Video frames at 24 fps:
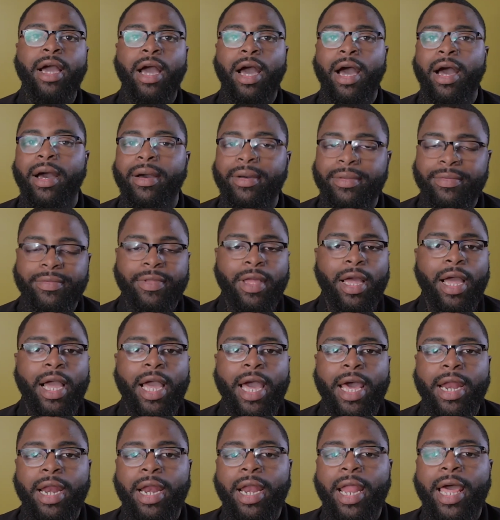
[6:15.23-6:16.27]
I
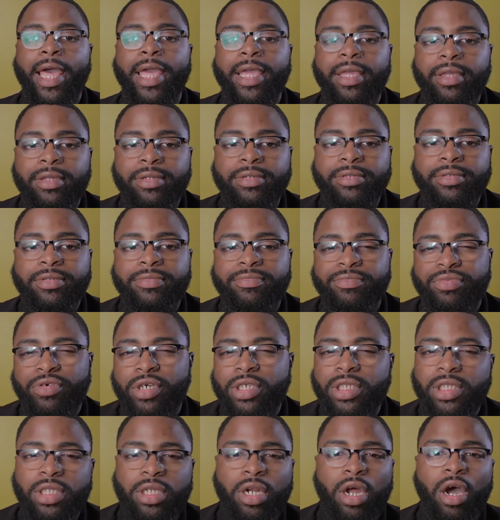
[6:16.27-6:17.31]
kind of like
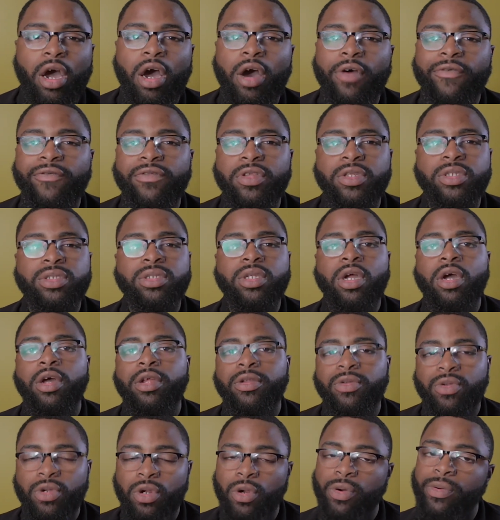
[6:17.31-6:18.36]
brushed it off and
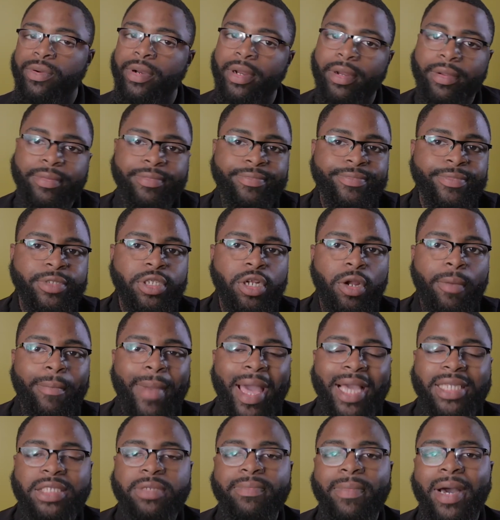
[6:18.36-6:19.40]
started,
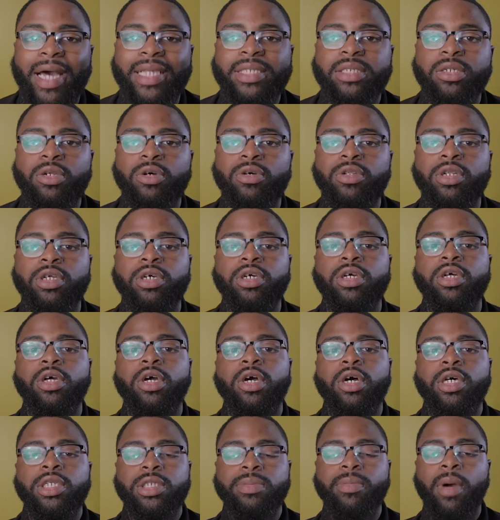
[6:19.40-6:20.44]
maximizing on the
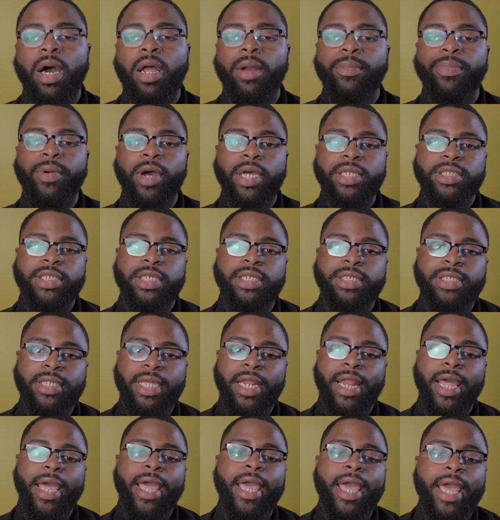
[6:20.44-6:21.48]
smaller projects
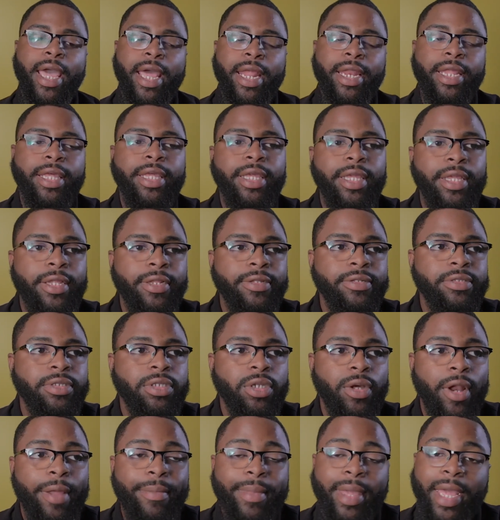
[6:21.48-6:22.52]
that I had. And
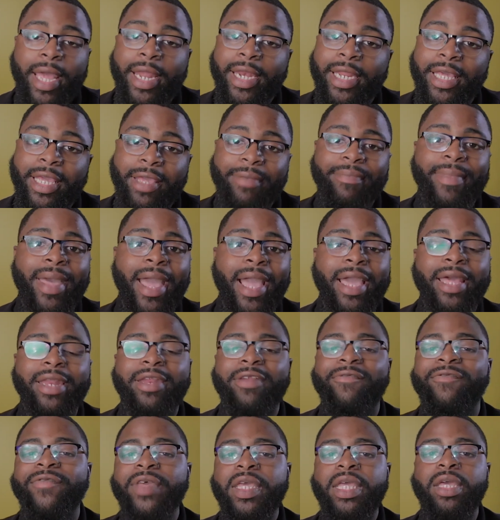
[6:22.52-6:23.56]
so that meant I had to get back in
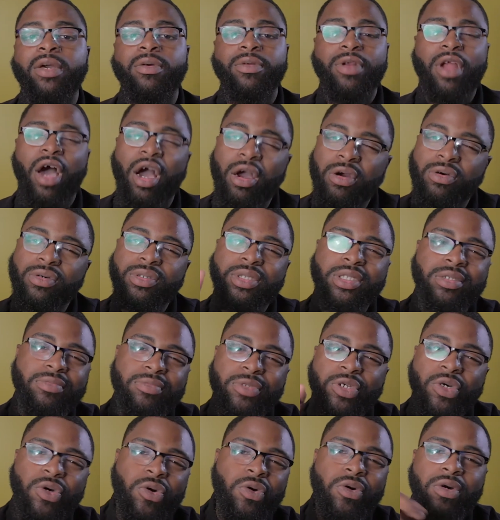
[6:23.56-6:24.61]
the field, knock on some
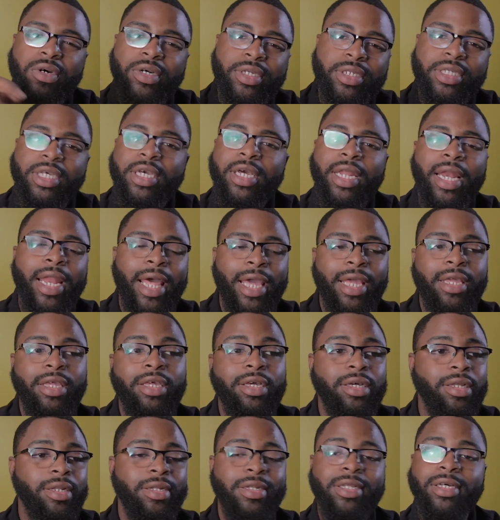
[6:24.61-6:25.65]
doors. Like,
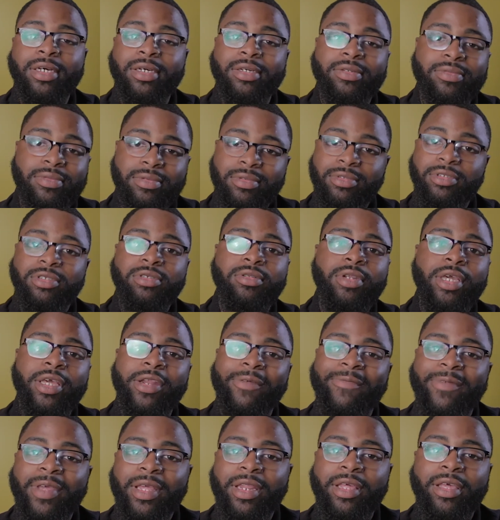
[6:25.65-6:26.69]
yeah, look, you need
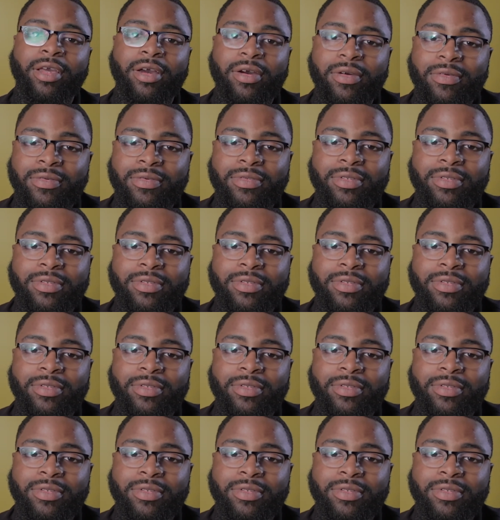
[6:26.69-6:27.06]
a video.